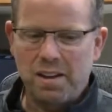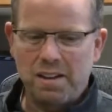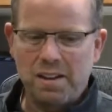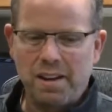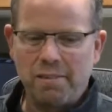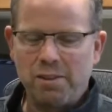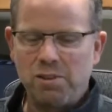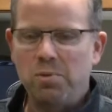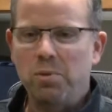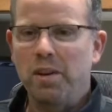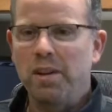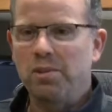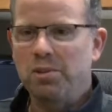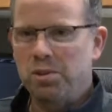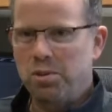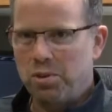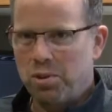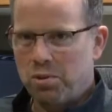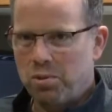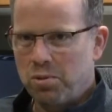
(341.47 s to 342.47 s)
have a
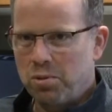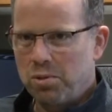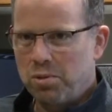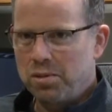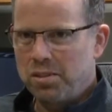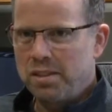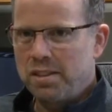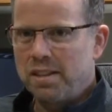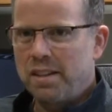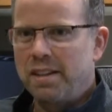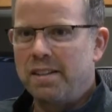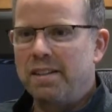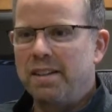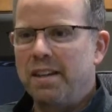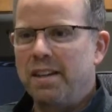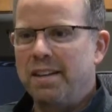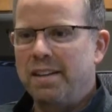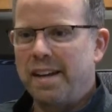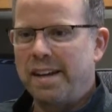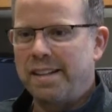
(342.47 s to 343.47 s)
22-year-old,
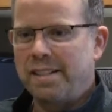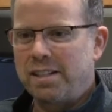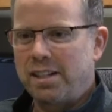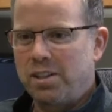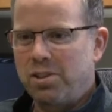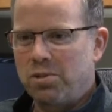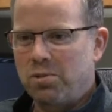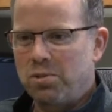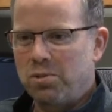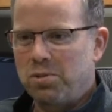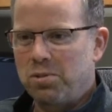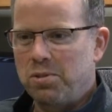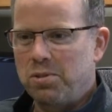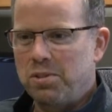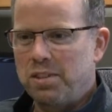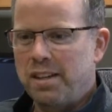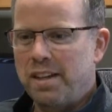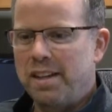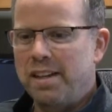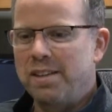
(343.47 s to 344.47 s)
a 19-year-old,
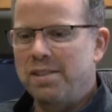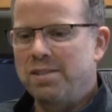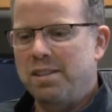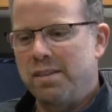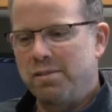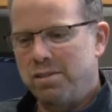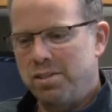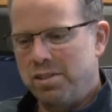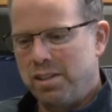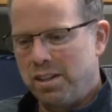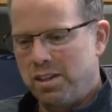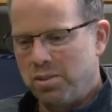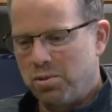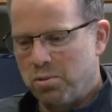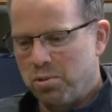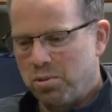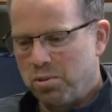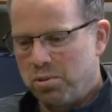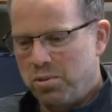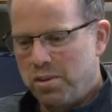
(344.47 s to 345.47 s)
and a
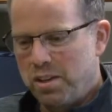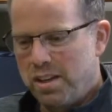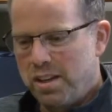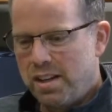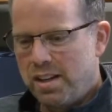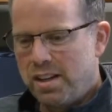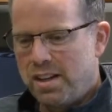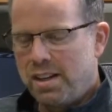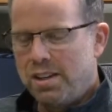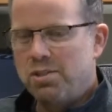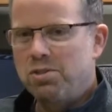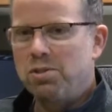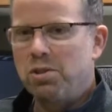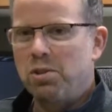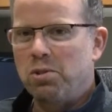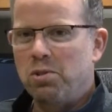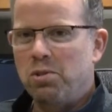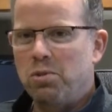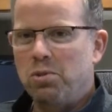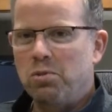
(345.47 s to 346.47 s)
17-year-old.
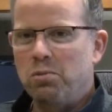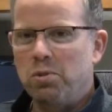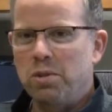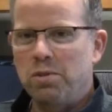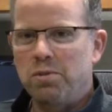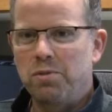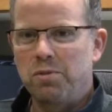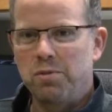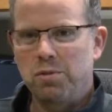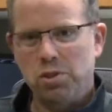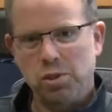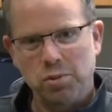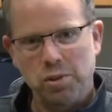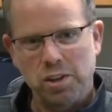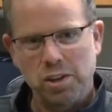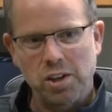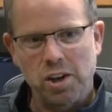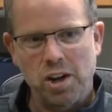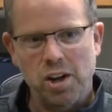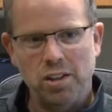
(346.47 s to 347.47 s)
So with 2
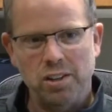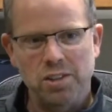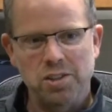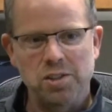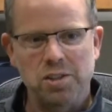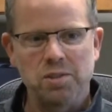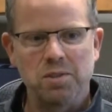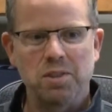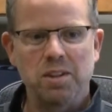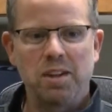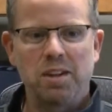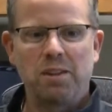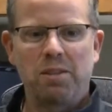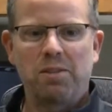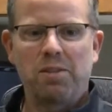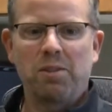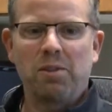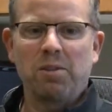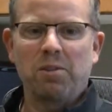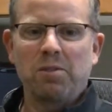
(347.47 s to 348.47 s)
in college and a
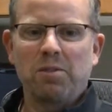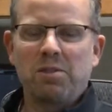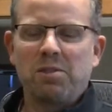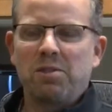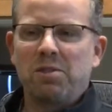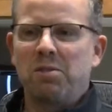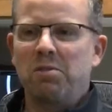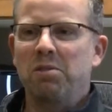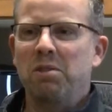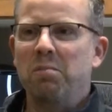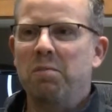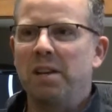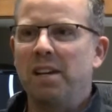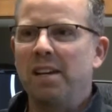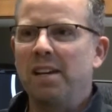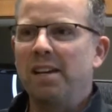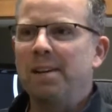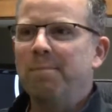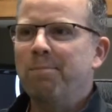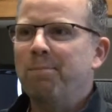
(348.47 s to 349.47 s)
third soon to
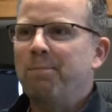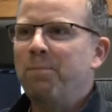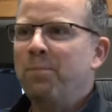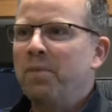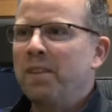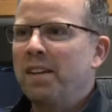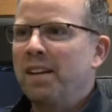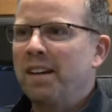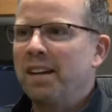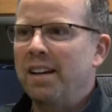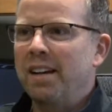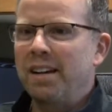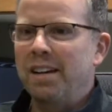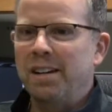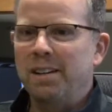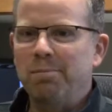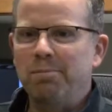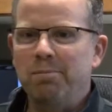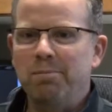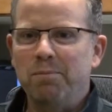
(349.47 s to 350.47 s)
be,
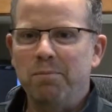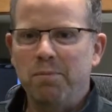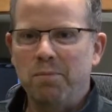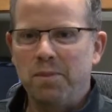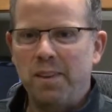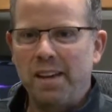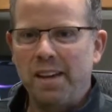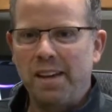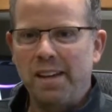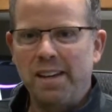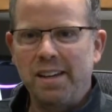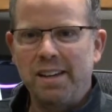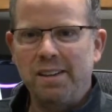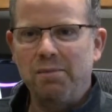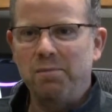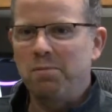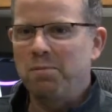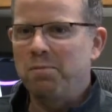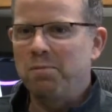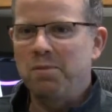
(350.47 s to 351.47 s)
they
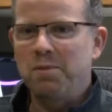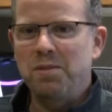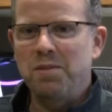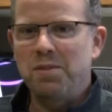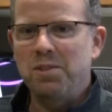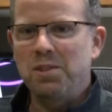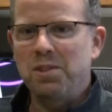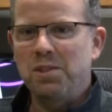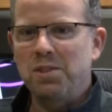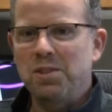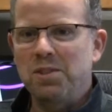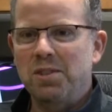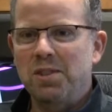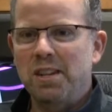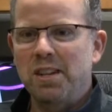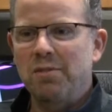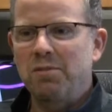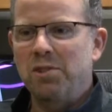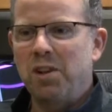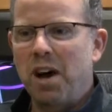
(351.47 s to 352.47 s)
just
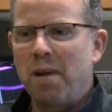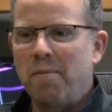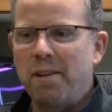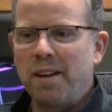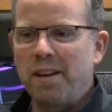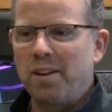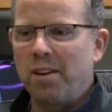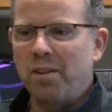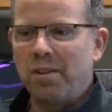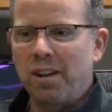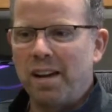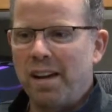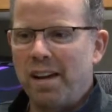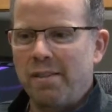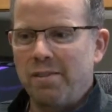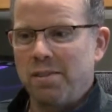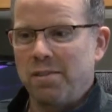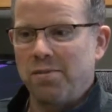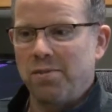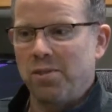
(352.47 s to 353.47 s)
have dominated our
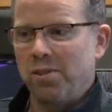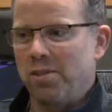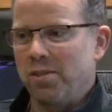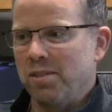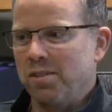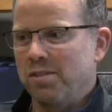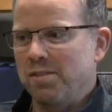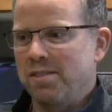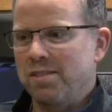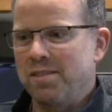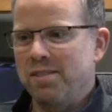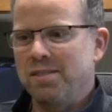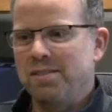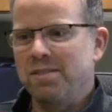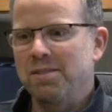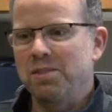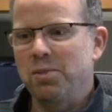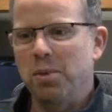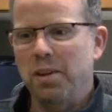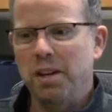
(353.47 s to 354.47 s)
lives for
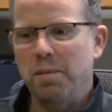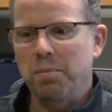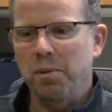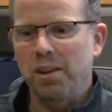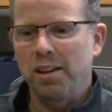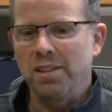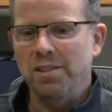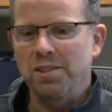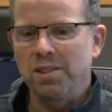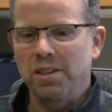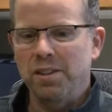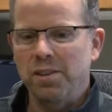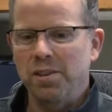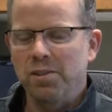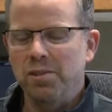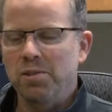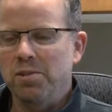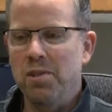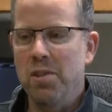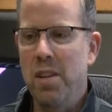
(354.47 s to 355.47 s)
20 plus
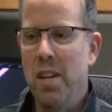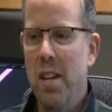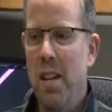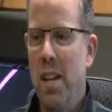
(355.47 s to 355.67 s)
years.